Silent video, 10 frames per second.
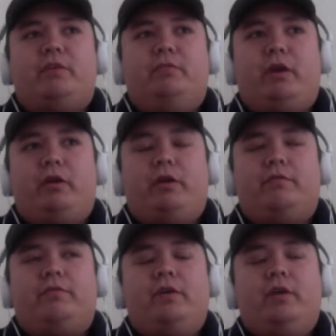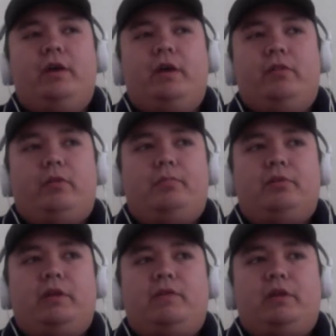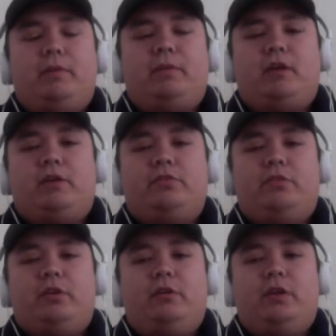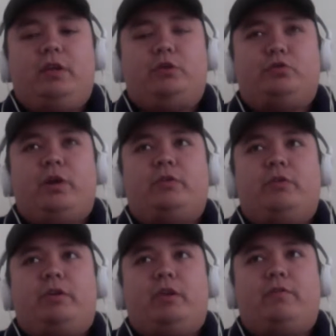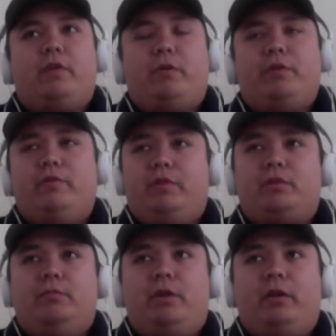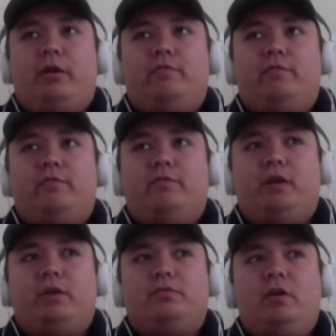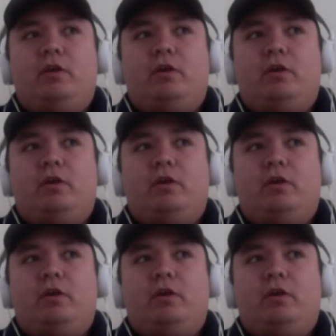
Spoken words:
narrative. They're believing that because they're trying to identify with the victim narrative because